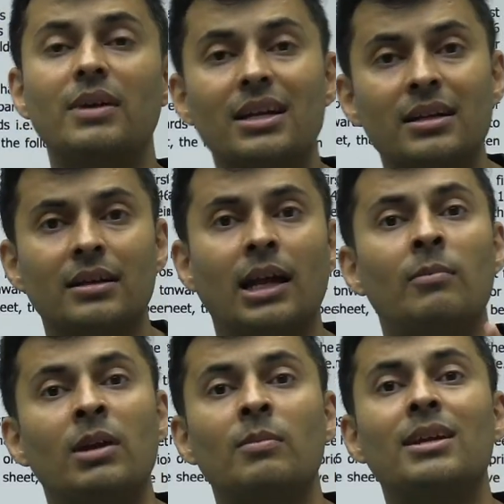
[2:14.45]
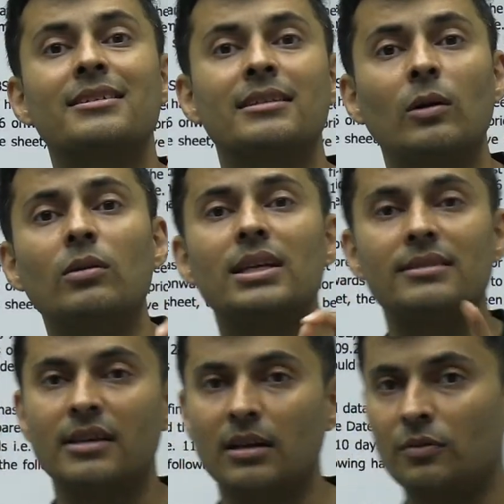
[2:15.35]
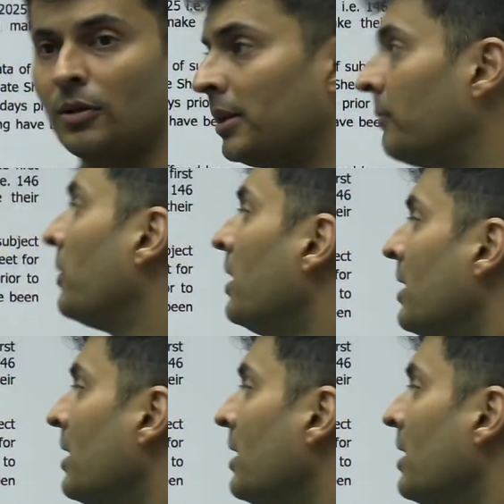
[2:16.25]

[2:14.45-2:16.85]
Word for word: making the timetable is now easier for them